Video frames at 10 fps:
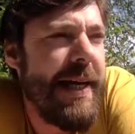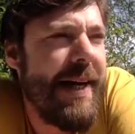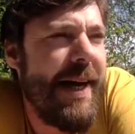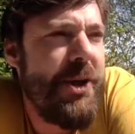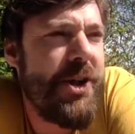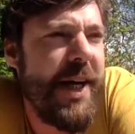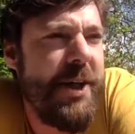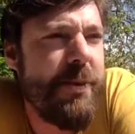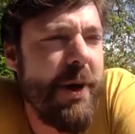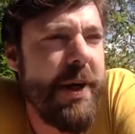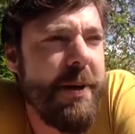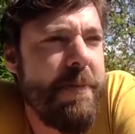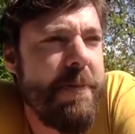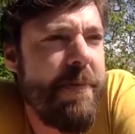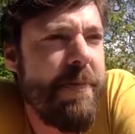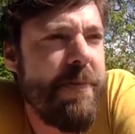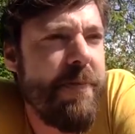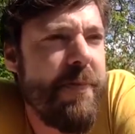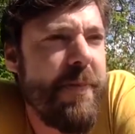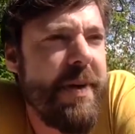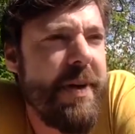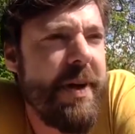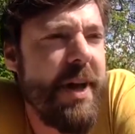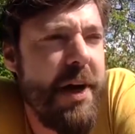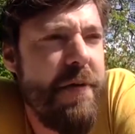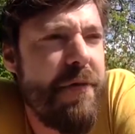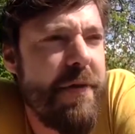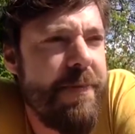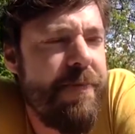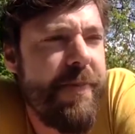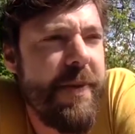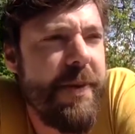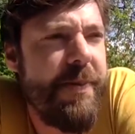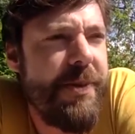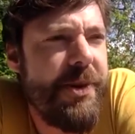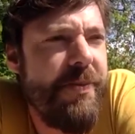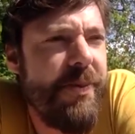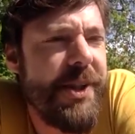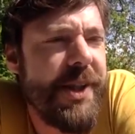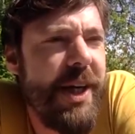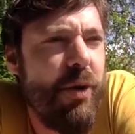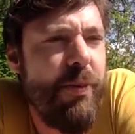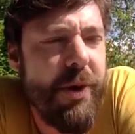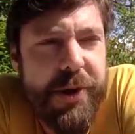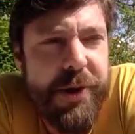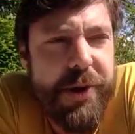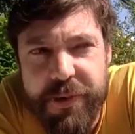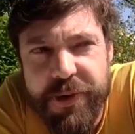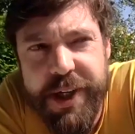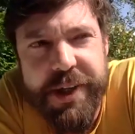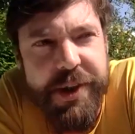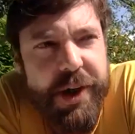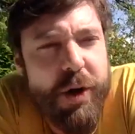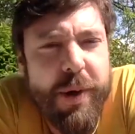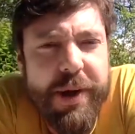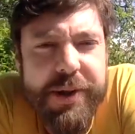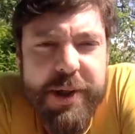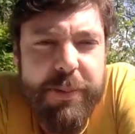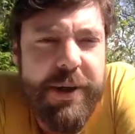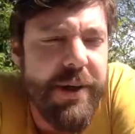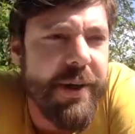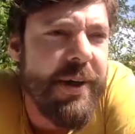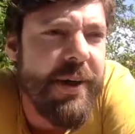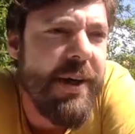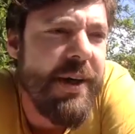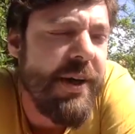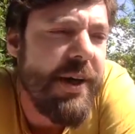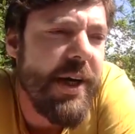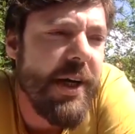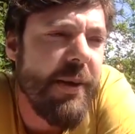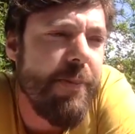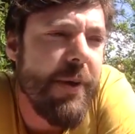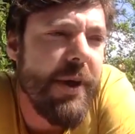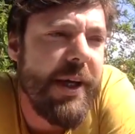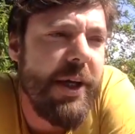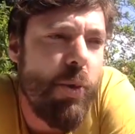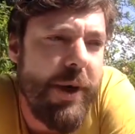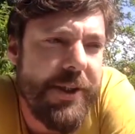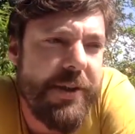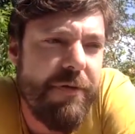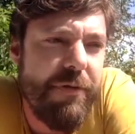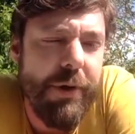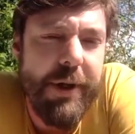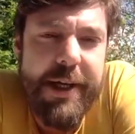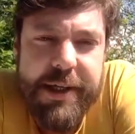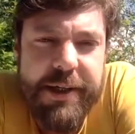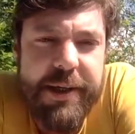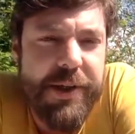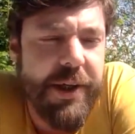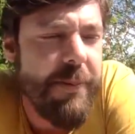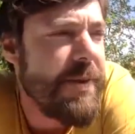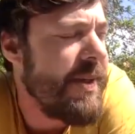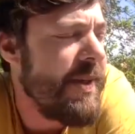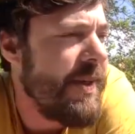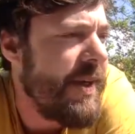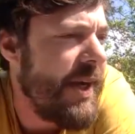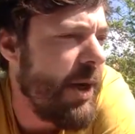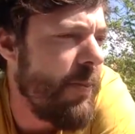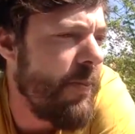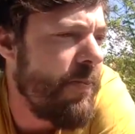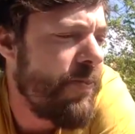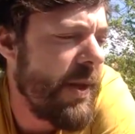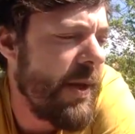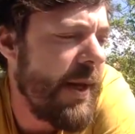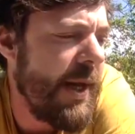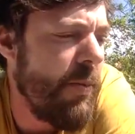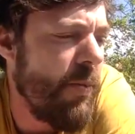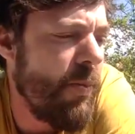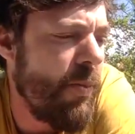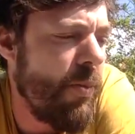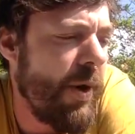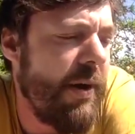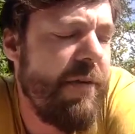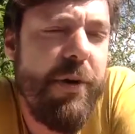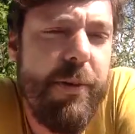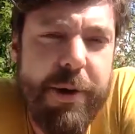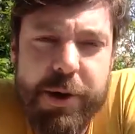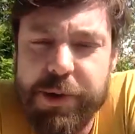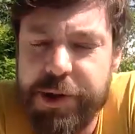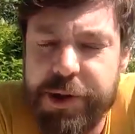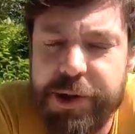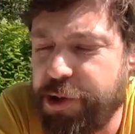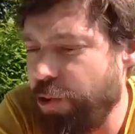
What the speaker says: I changed my life, what is now almost 3 years ago, where I simply got a request for a lake in Egypt, and where everybody was talking